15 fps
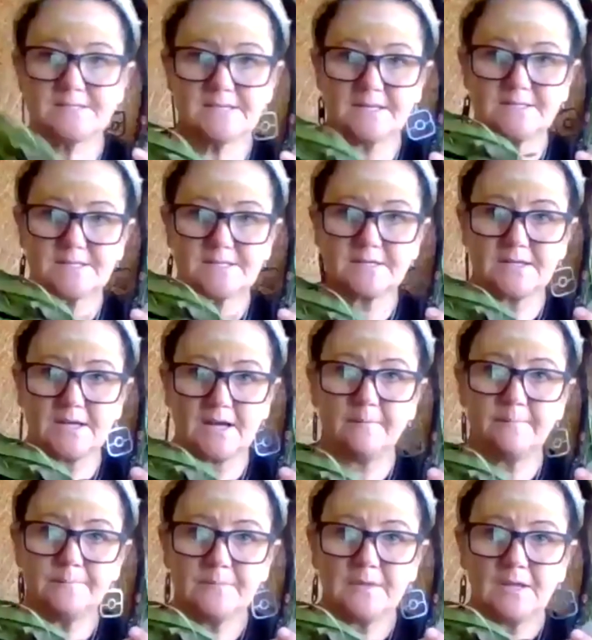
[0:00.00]
scented
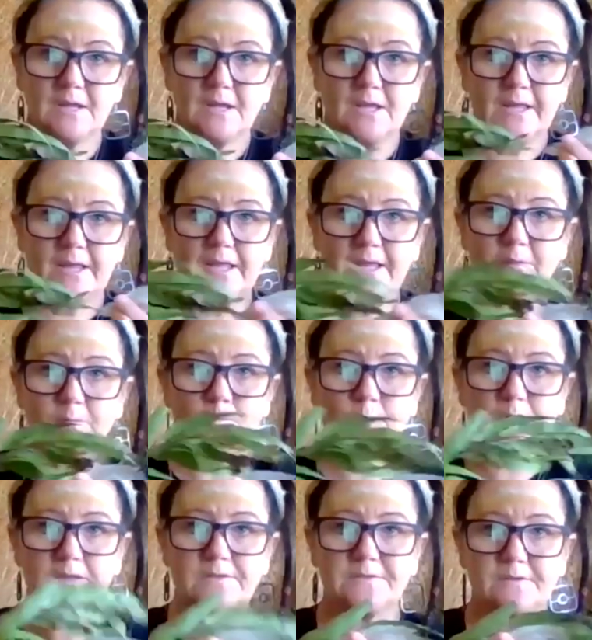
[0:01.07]
gum in
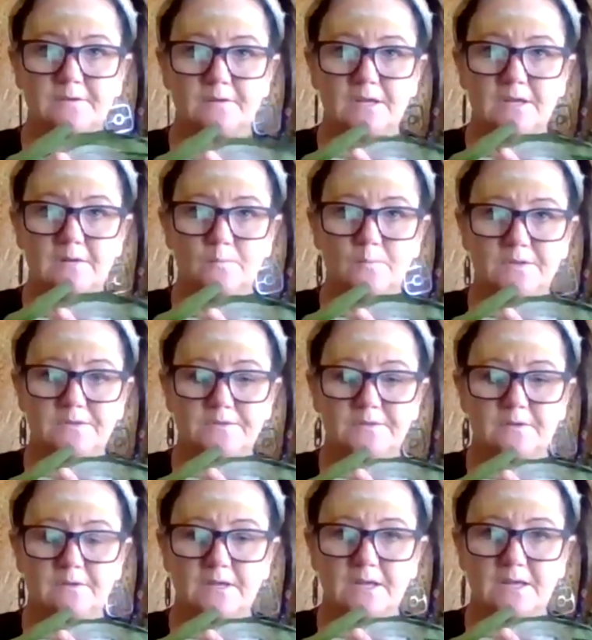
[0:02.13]
with, in with
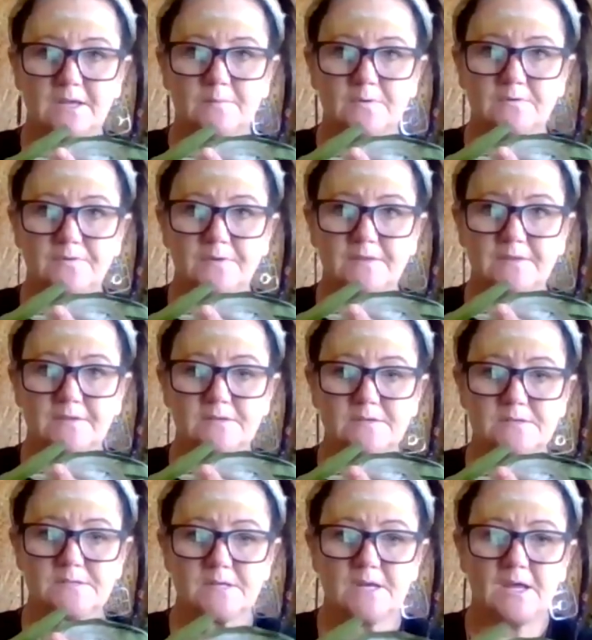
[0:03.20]
the emu
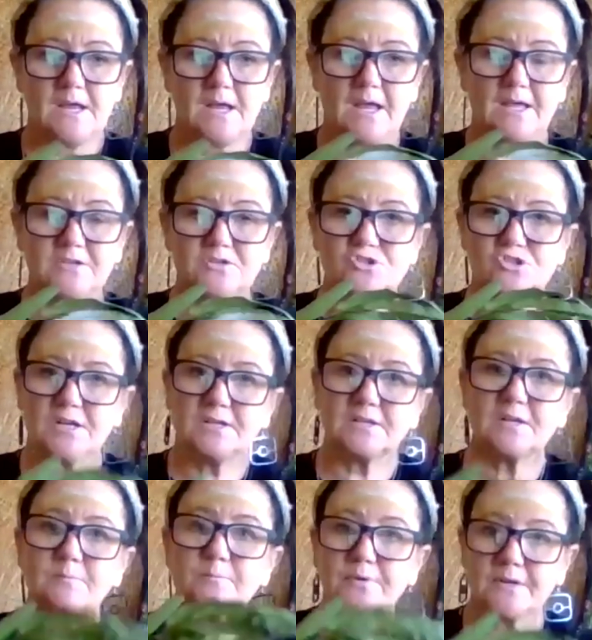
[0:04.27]
feathers and
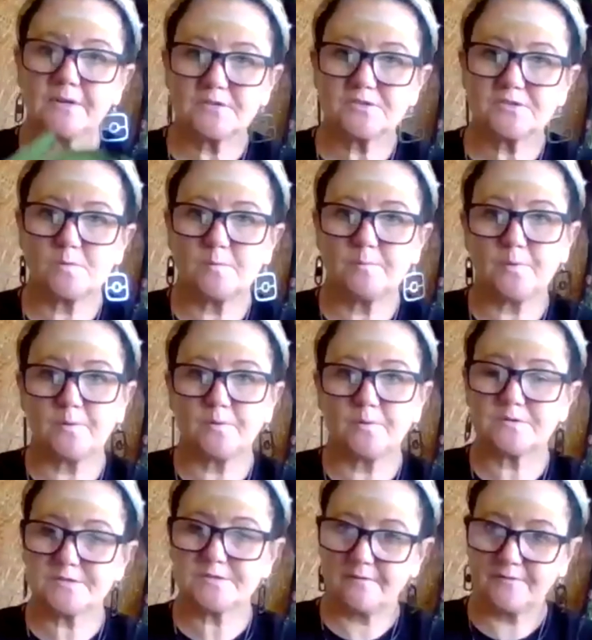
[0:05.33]
gently bring it to a boil.
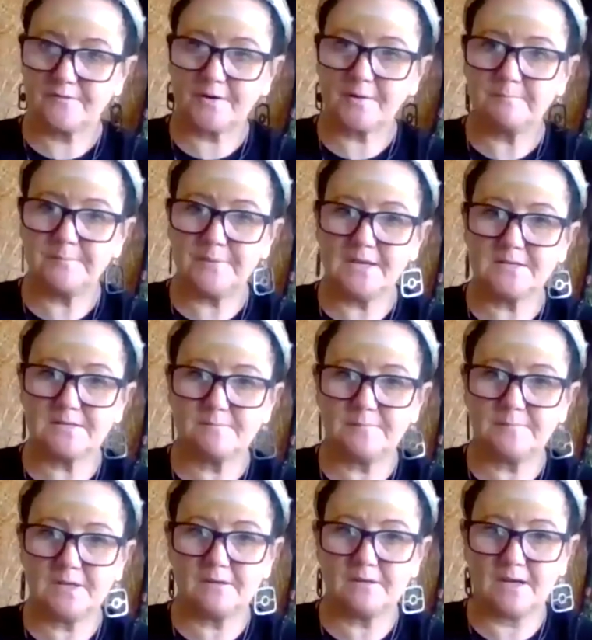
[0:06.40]
So I've got a big,
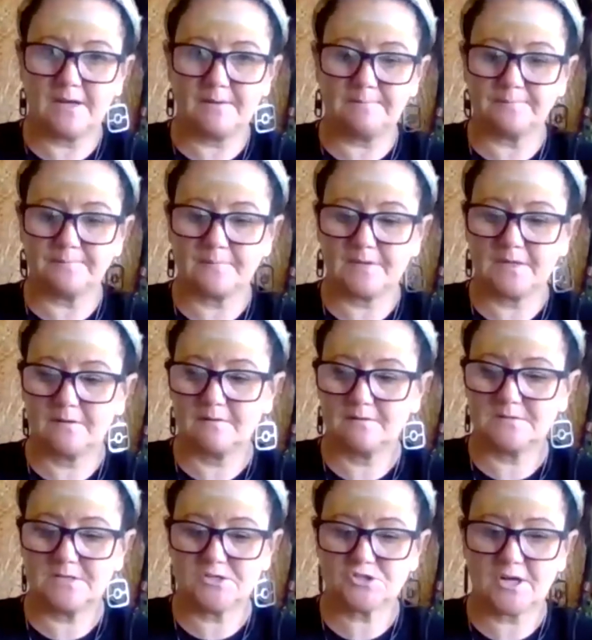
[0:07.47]
big um,
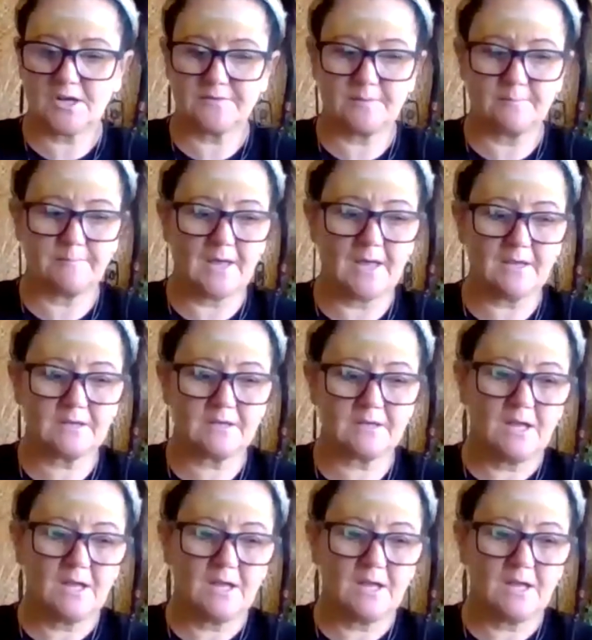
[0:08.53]
dish out the back